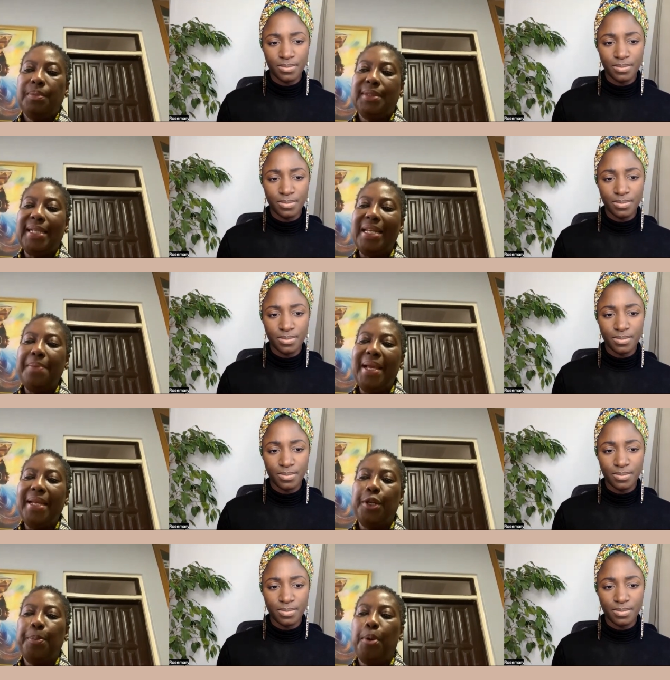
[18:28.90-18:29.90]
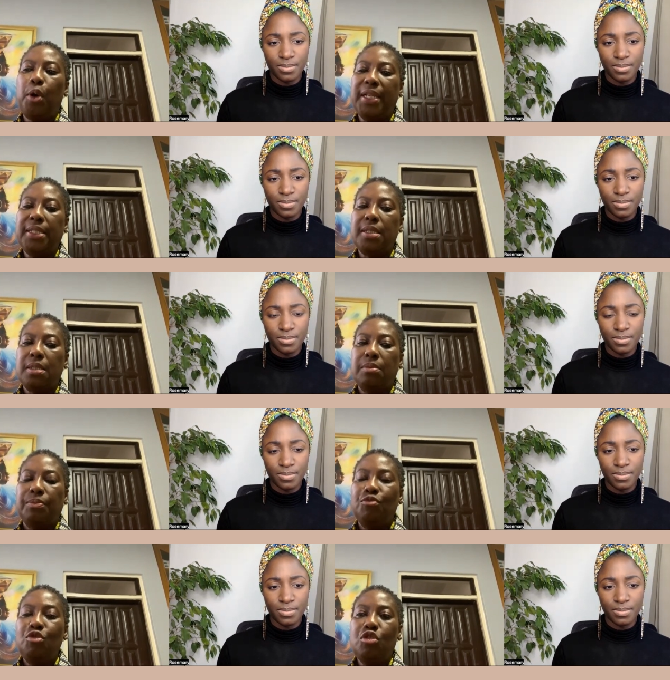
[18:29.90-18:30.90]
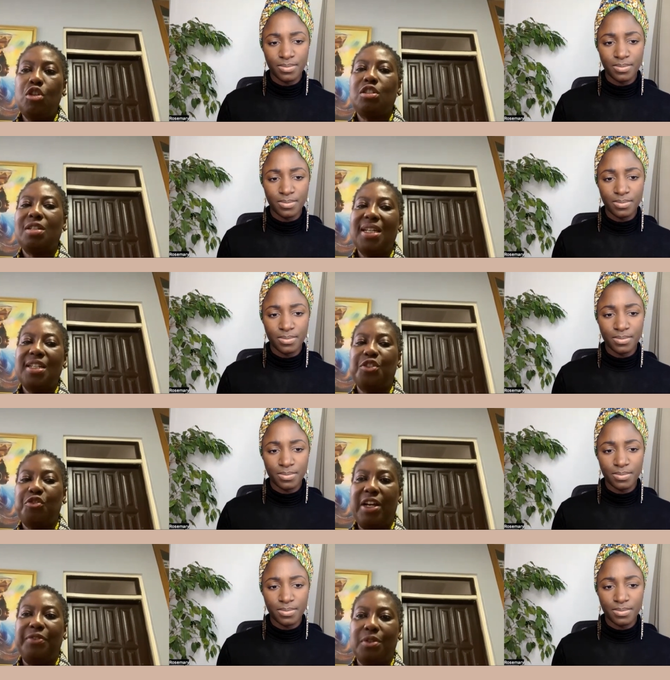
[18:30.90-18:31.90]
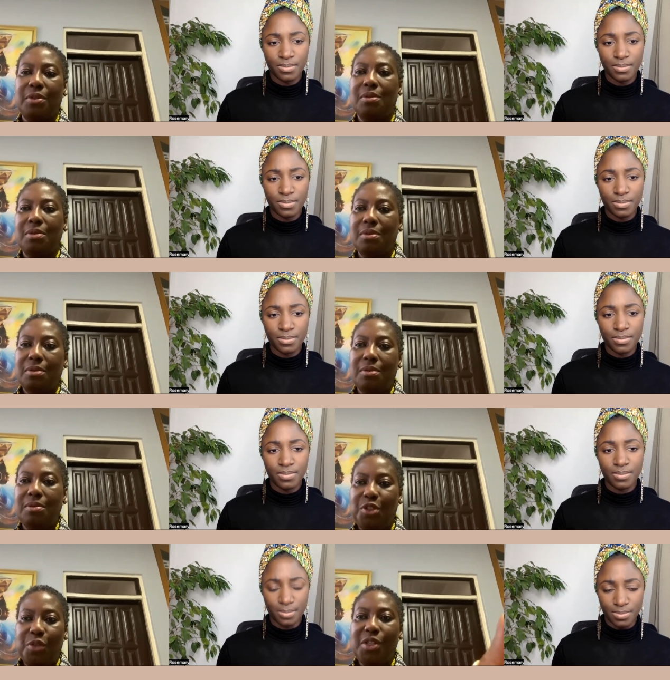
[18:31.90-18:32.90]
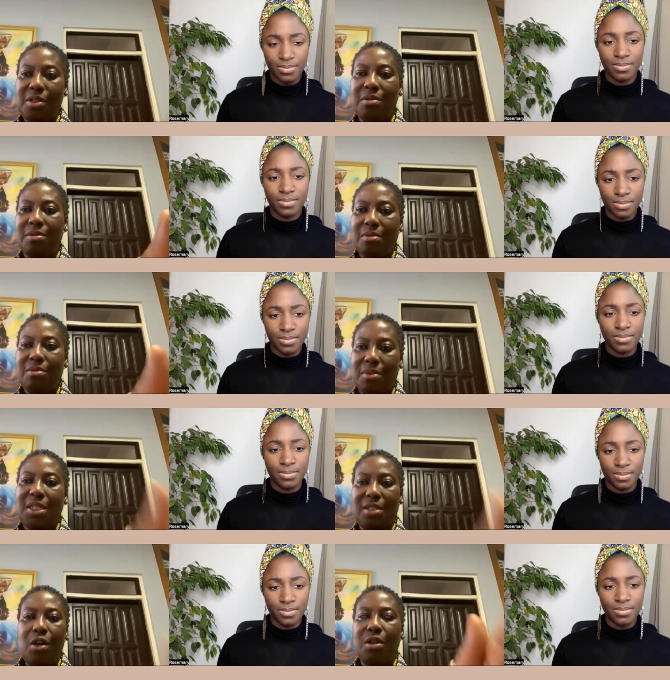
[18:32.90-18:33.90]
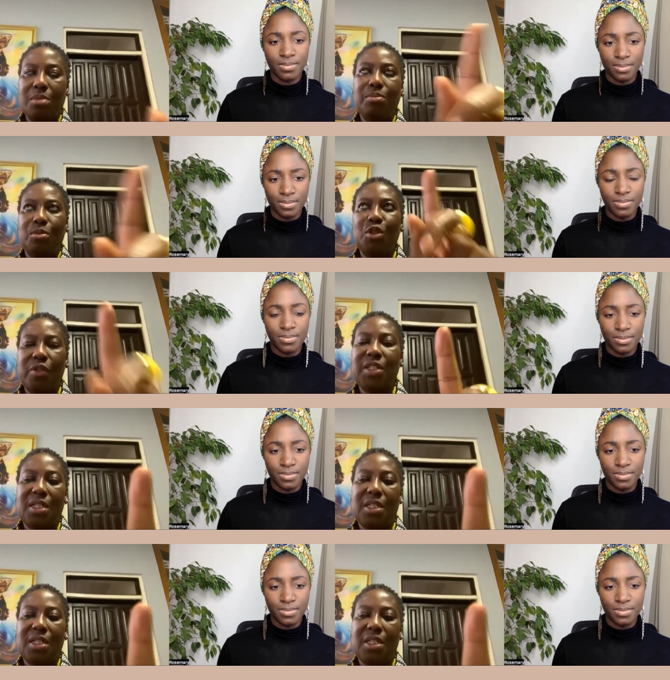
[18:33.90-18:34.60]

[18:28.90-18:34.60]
Speaker 1: Daddy made it a point not to let us travel during most of the